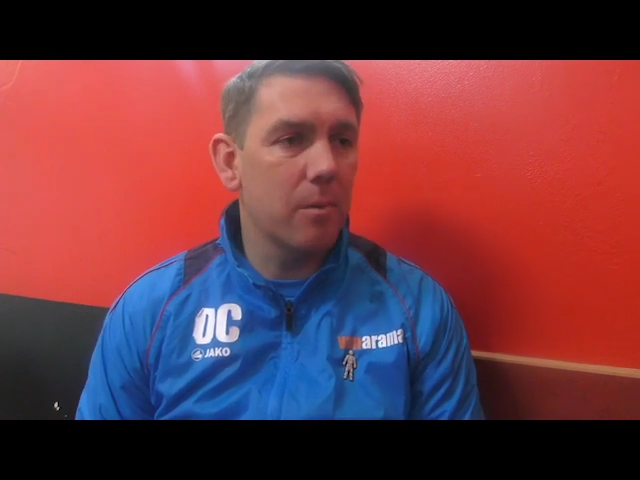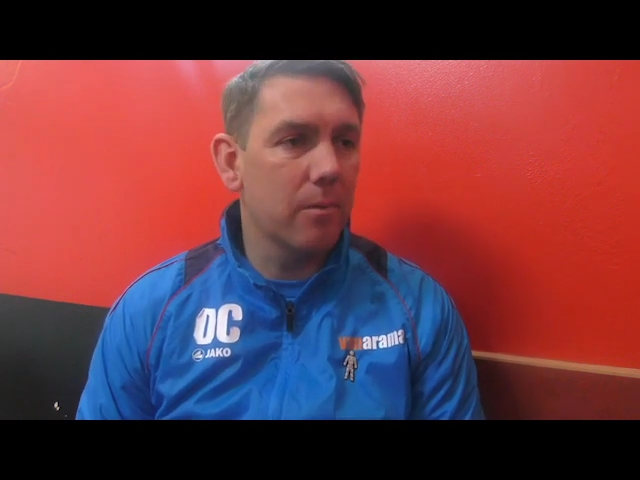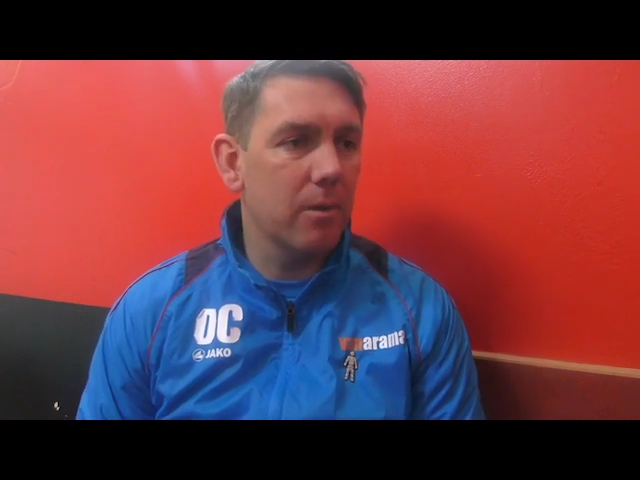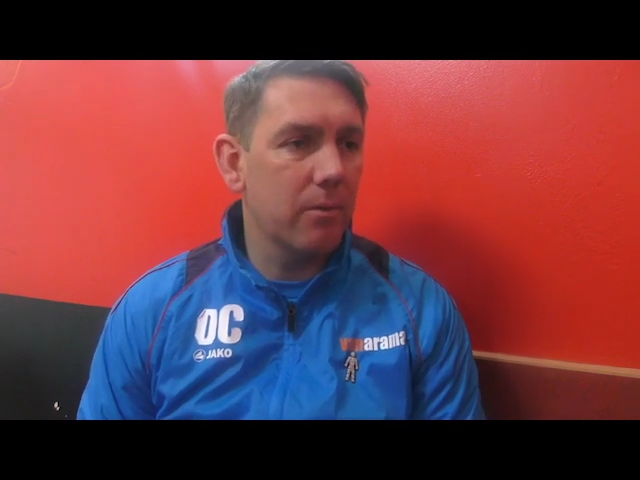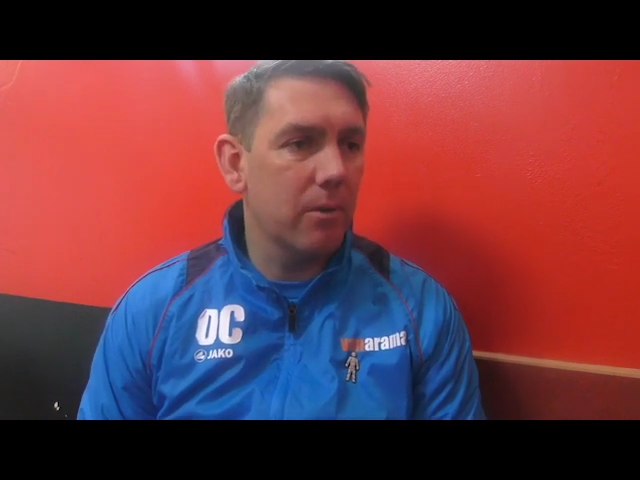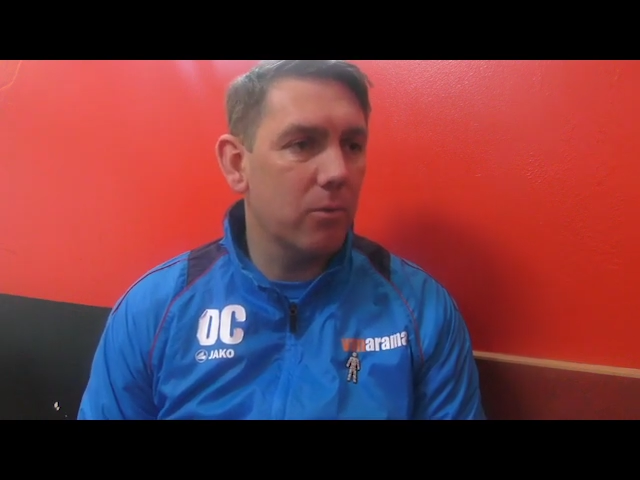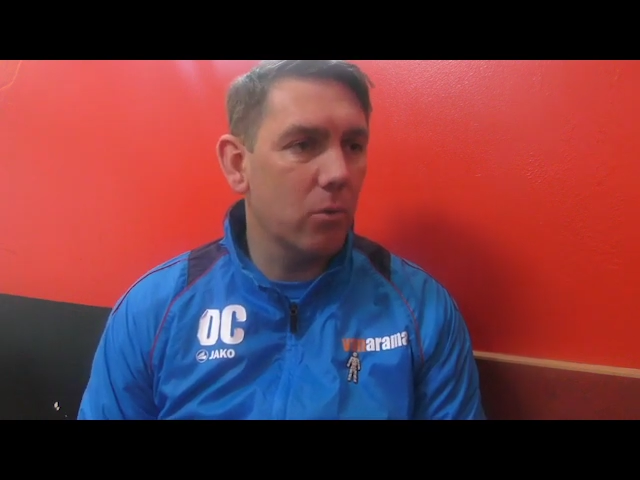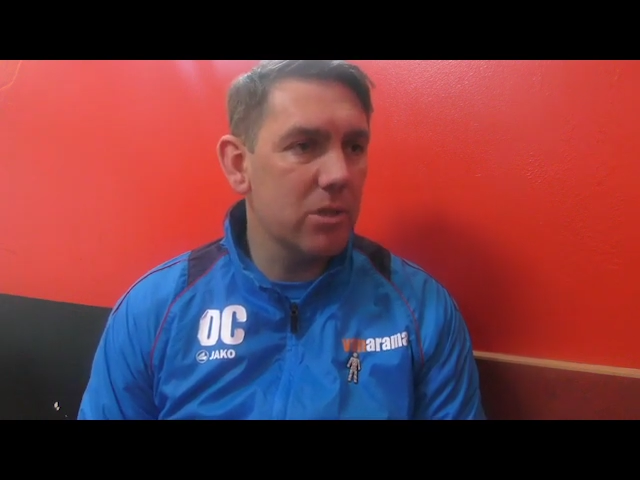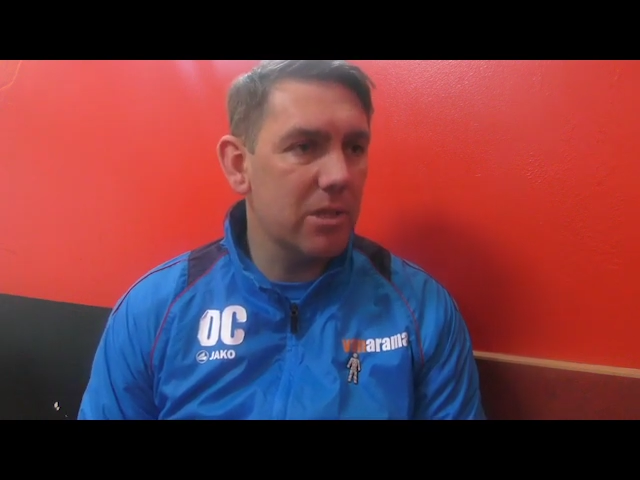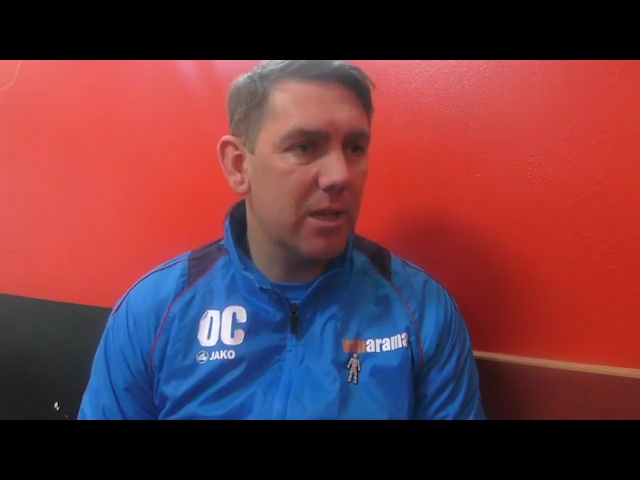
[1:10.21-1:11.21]
them have
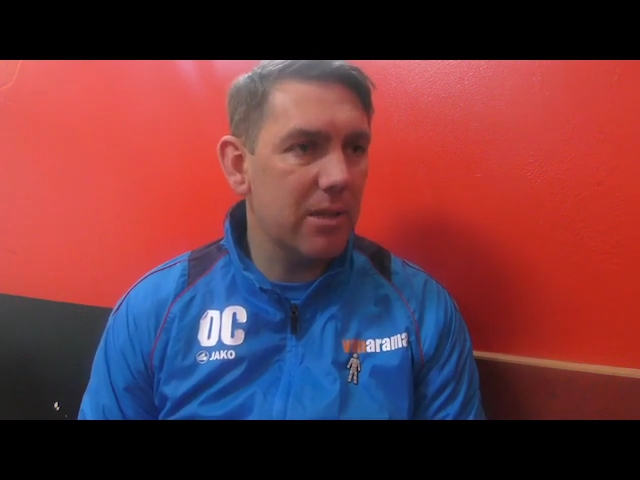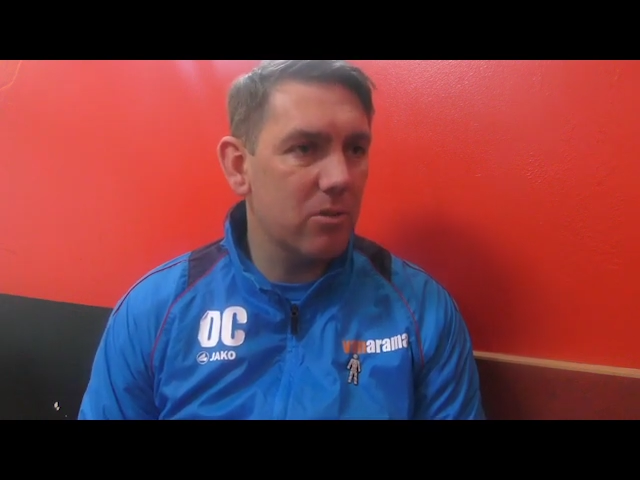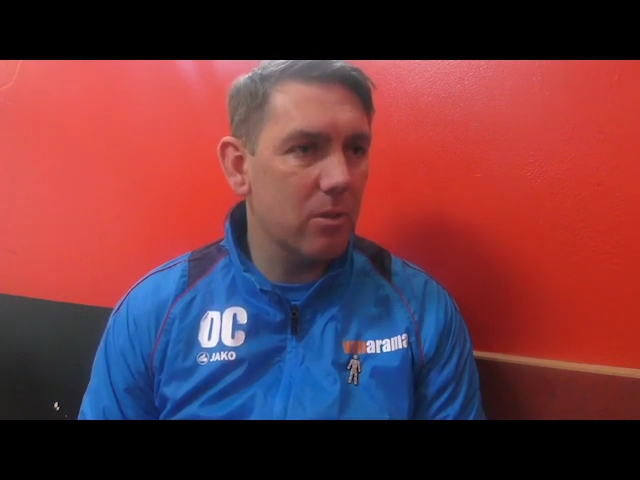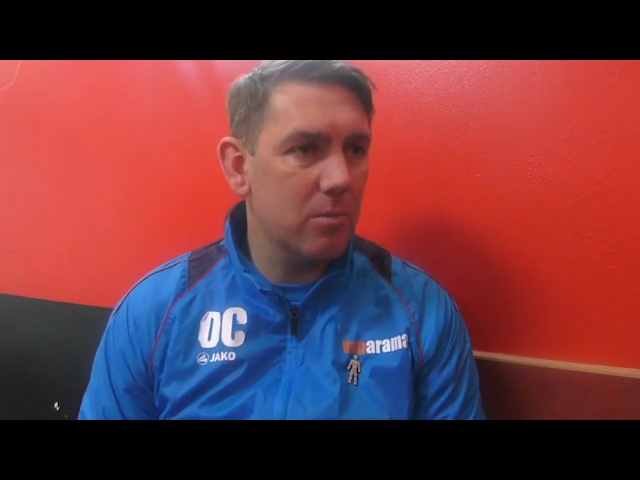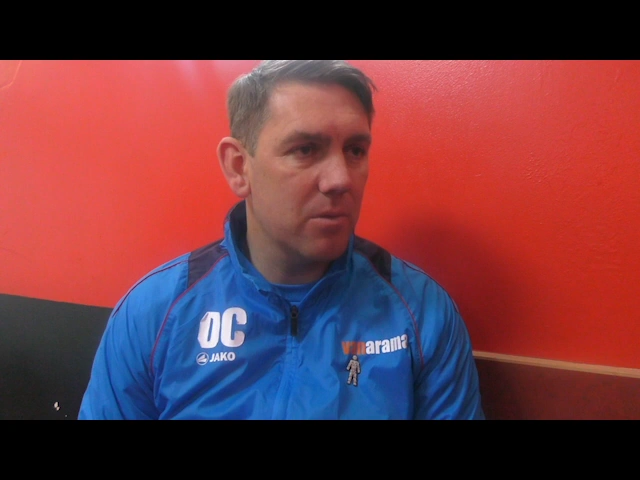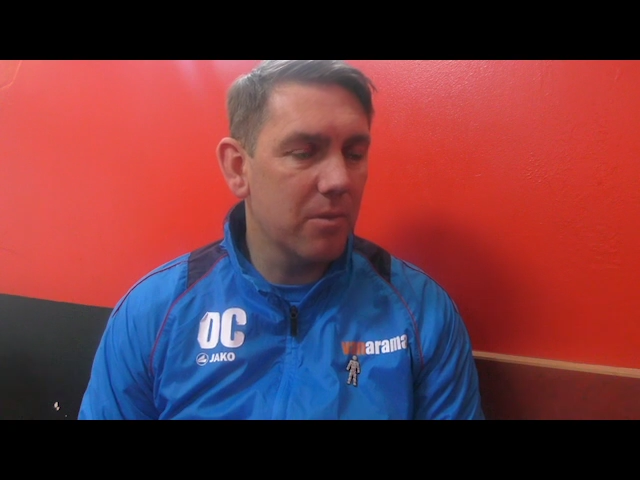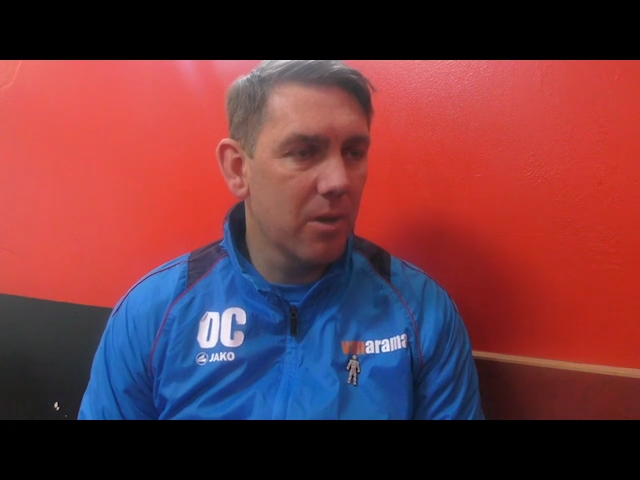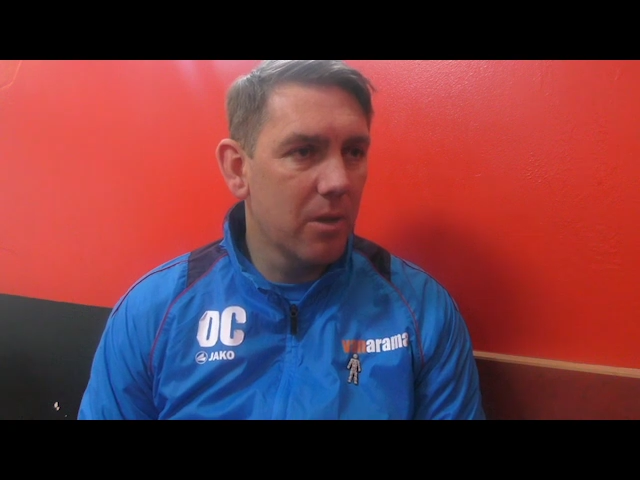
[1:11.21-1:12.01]
done today in terms of